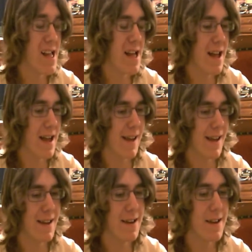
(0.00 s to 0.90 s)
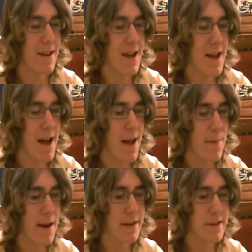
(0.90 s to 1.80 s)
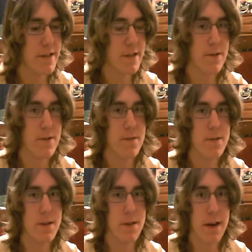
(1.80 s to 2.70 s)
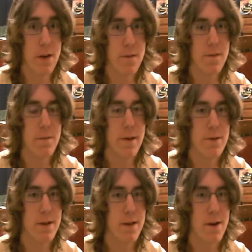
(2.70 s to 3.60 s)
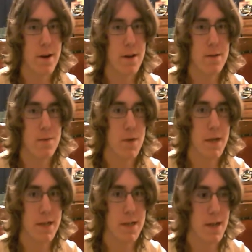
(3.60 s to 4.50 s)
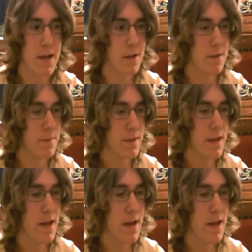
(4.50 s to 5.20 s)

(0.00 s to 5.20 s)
and I managed to delete all the music on it, which helped,